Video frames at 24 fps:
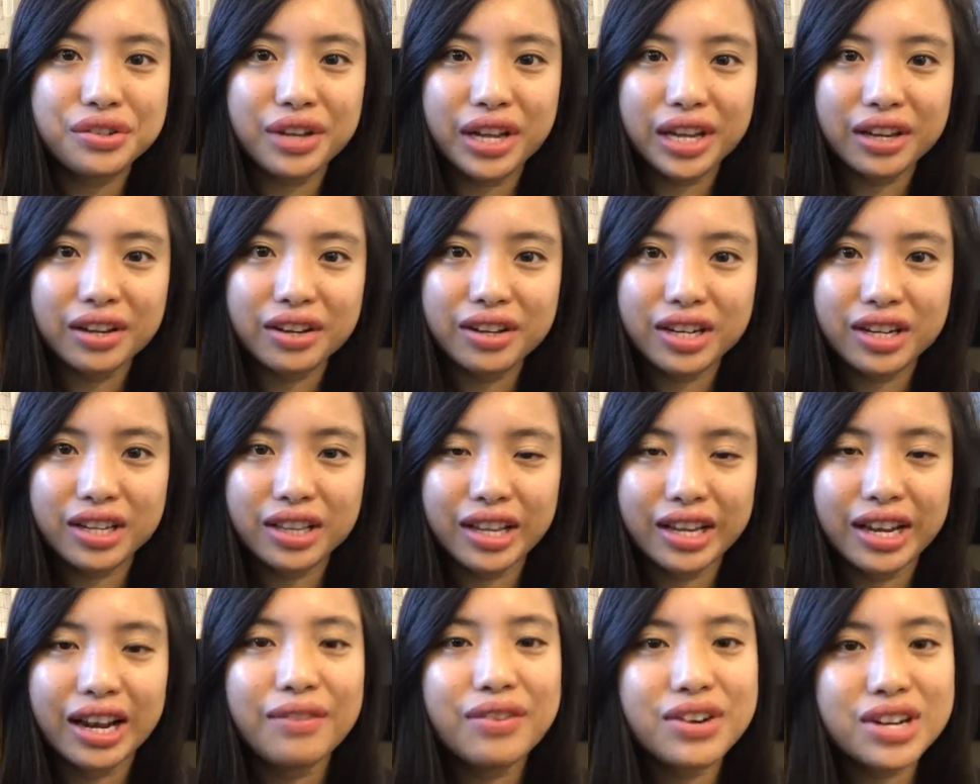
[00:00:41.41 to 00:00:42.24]
So I
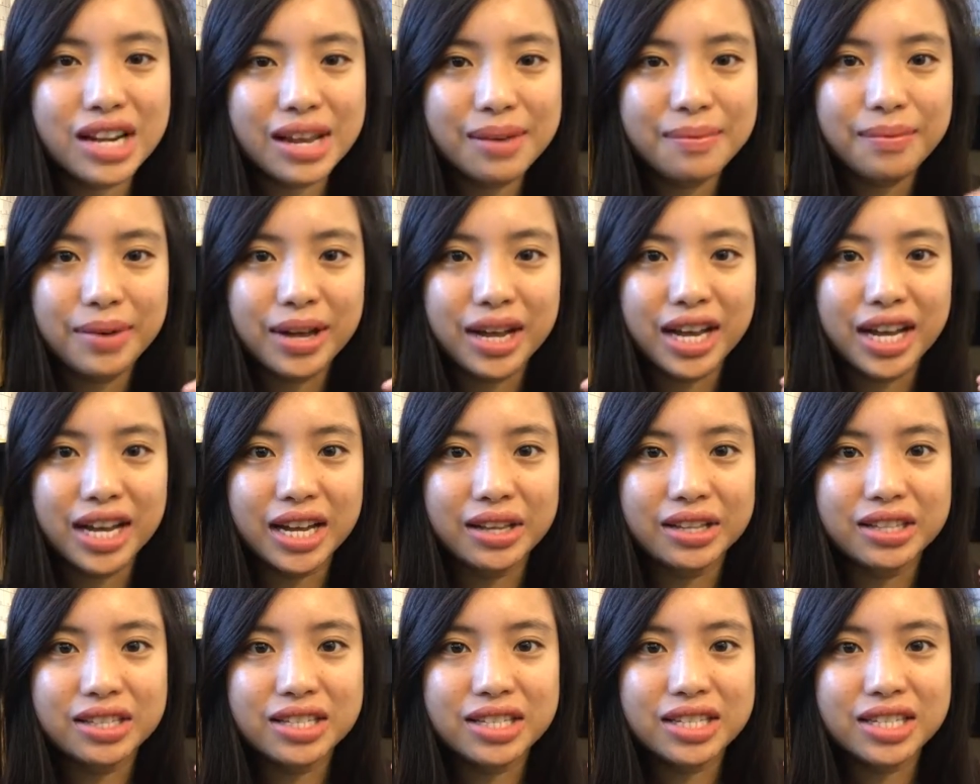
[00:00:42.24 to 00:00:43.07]
couldn't, like, every time
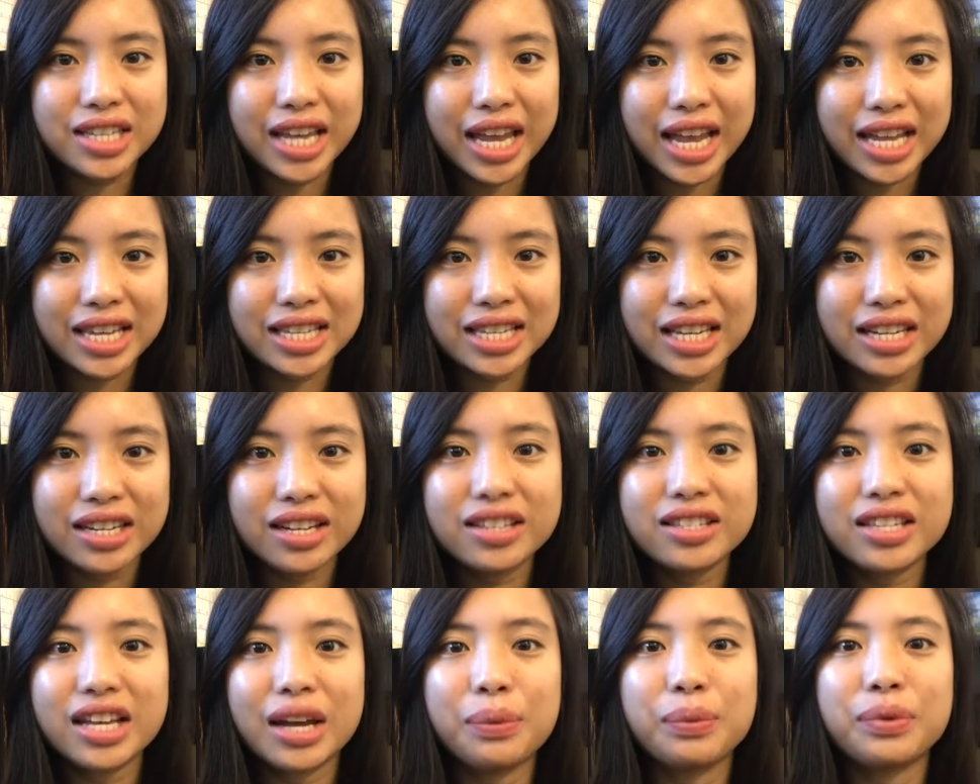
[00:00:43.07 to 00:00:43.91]
I say a
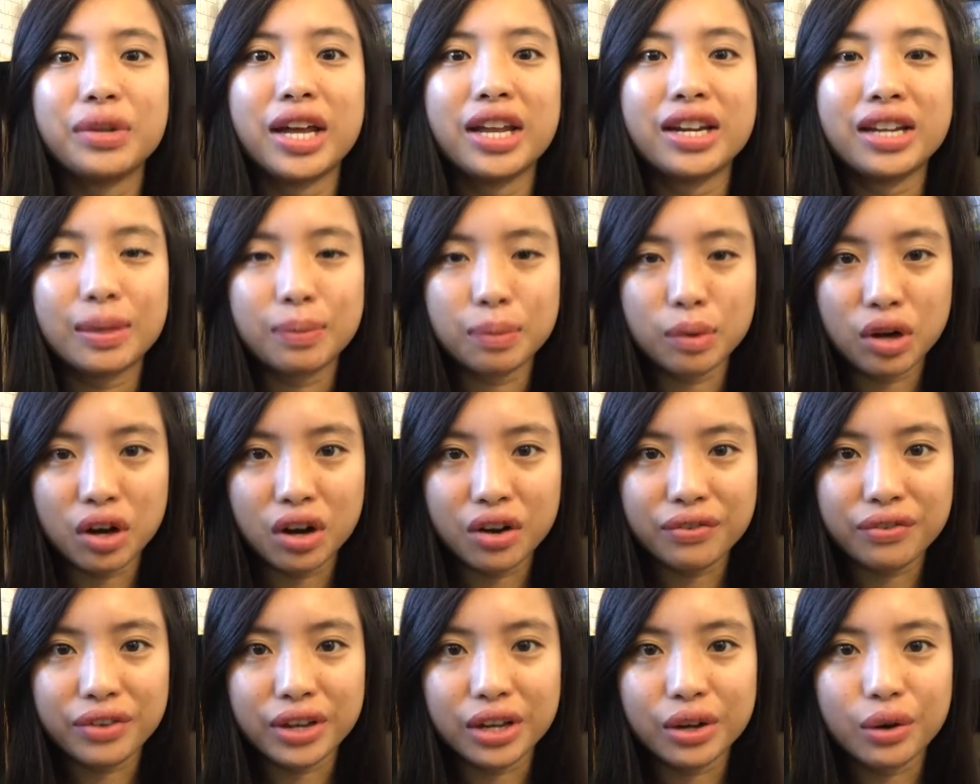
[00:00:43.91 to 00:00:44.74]
sentence, I would end up
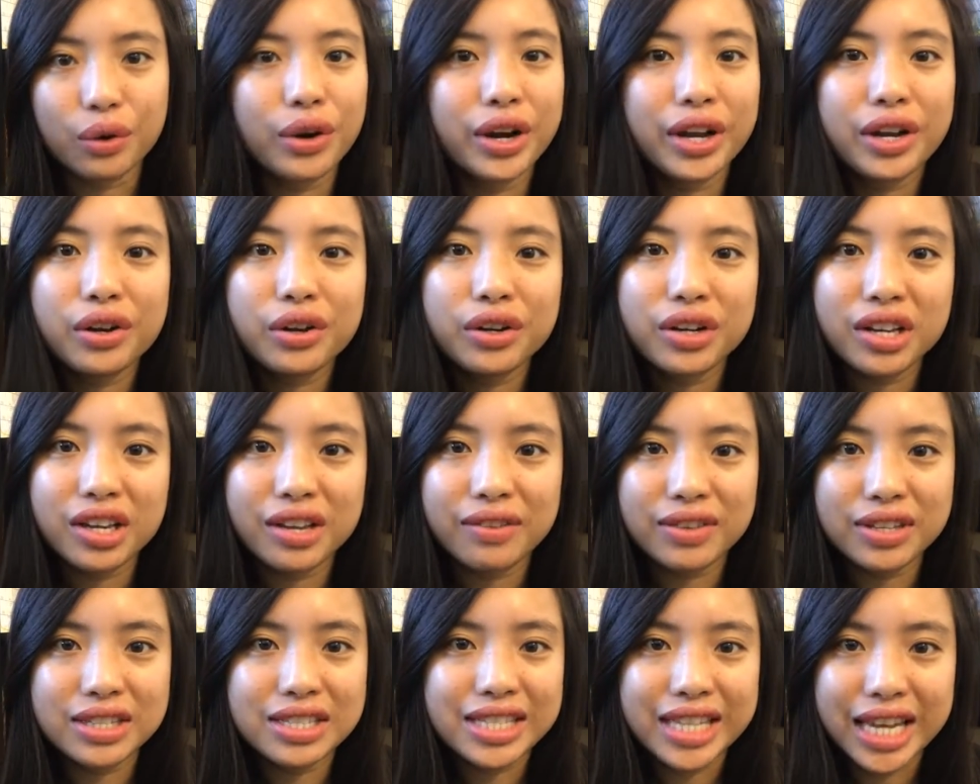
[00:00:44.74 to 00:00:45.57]
coughing. Or I couldn't
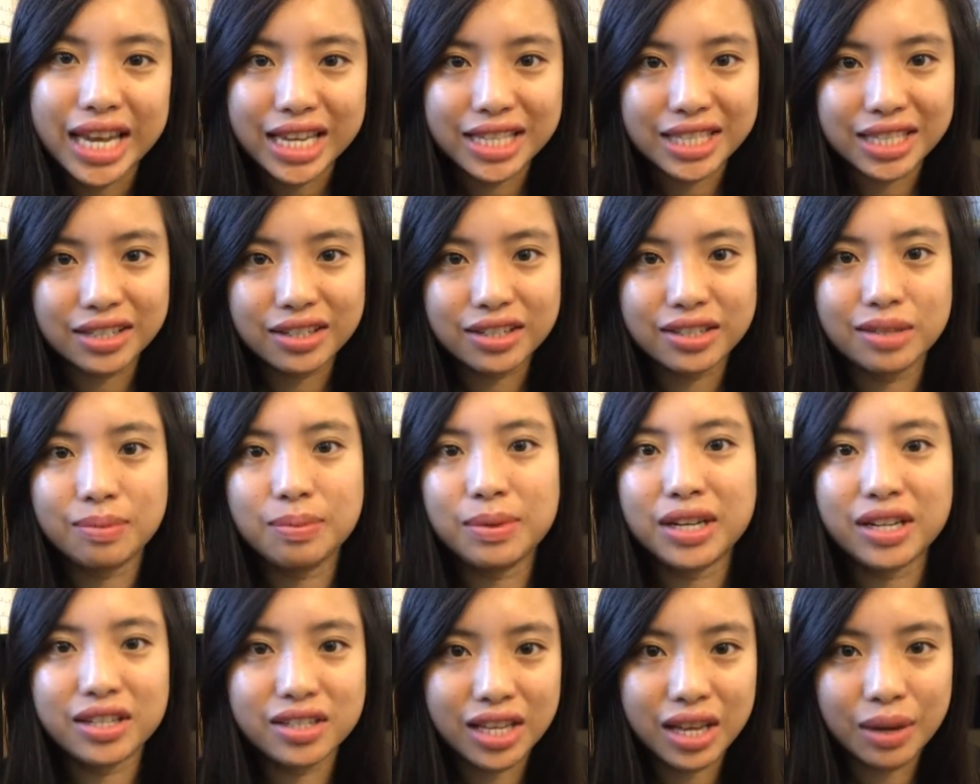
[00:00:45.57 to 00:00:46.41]
even say a sentence
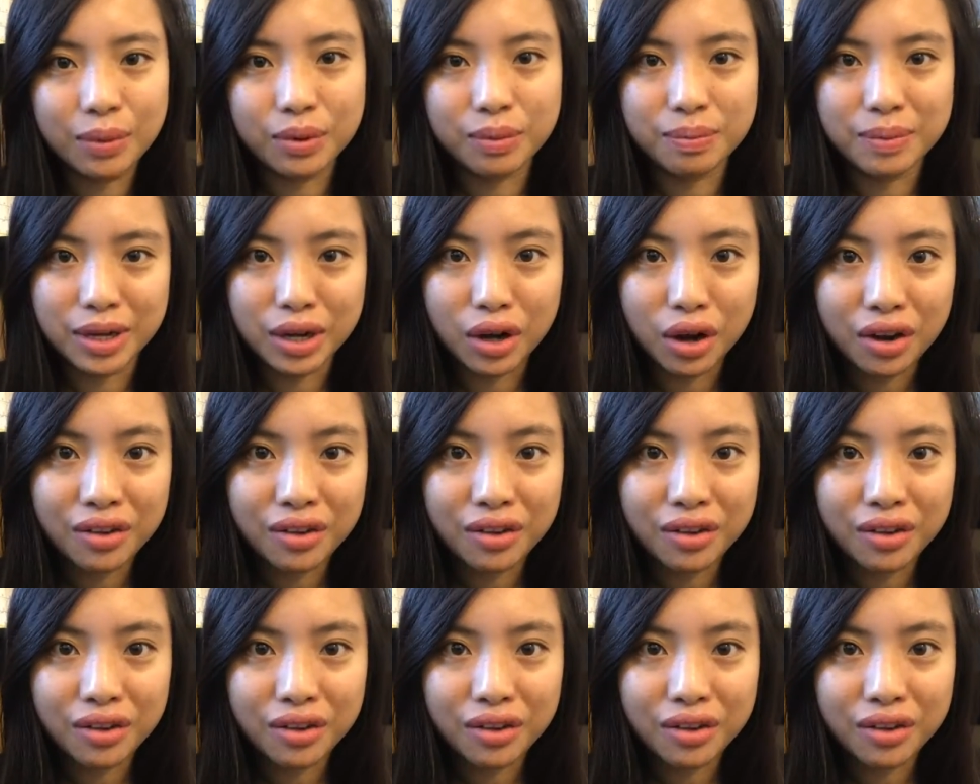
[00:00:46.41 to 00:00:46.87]
because I would be